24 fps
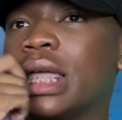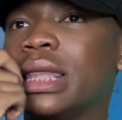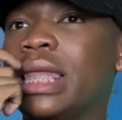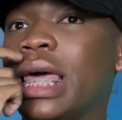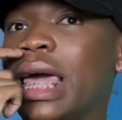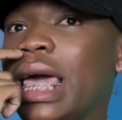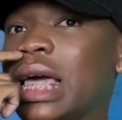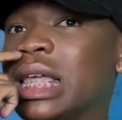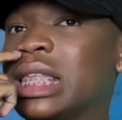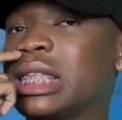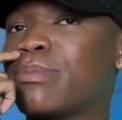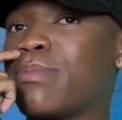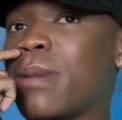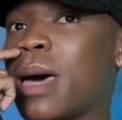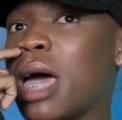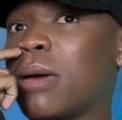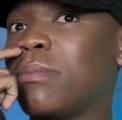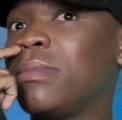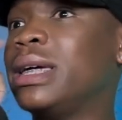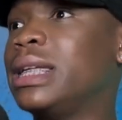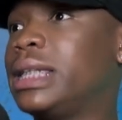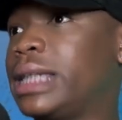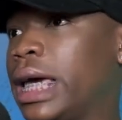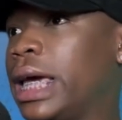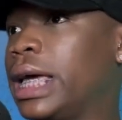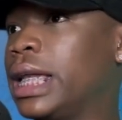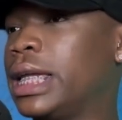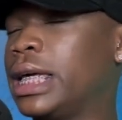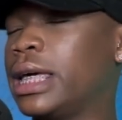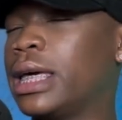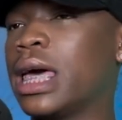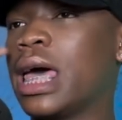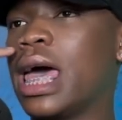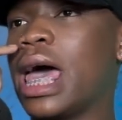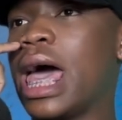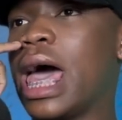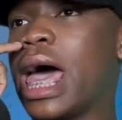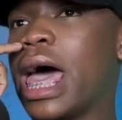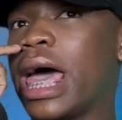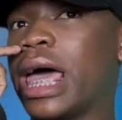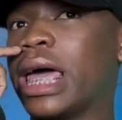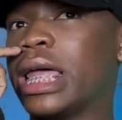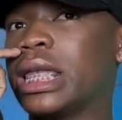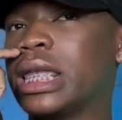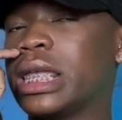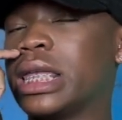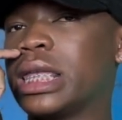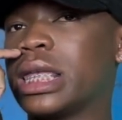They inspire me daily,
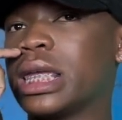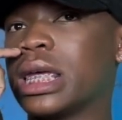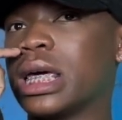and